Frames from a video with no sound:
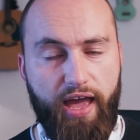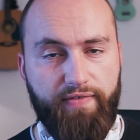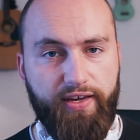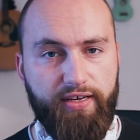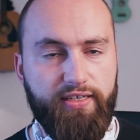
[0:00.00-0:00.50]

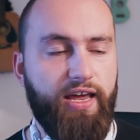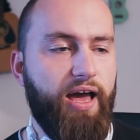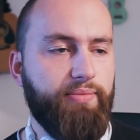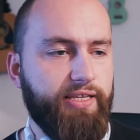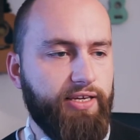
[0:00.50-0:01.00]
have hidden
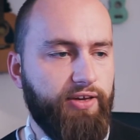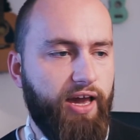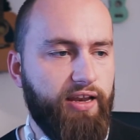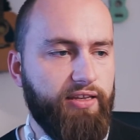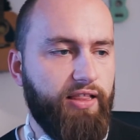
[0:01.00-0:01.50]
tabs like you
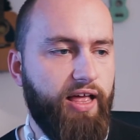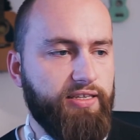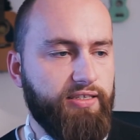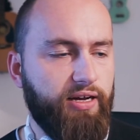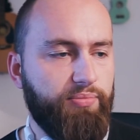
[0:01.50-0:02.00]
had in the
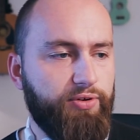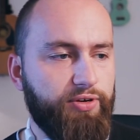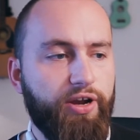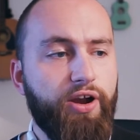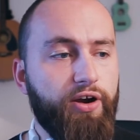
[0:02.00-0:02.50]
classic
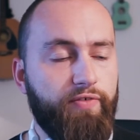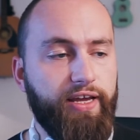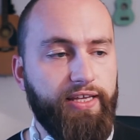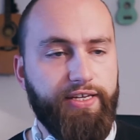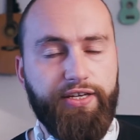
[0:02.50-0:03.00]
uploader.
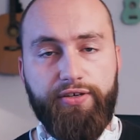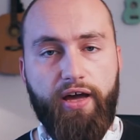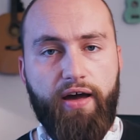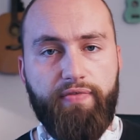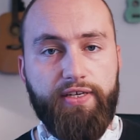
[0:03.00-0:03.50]
Right here you
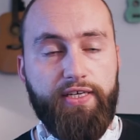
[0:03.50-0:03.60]
have the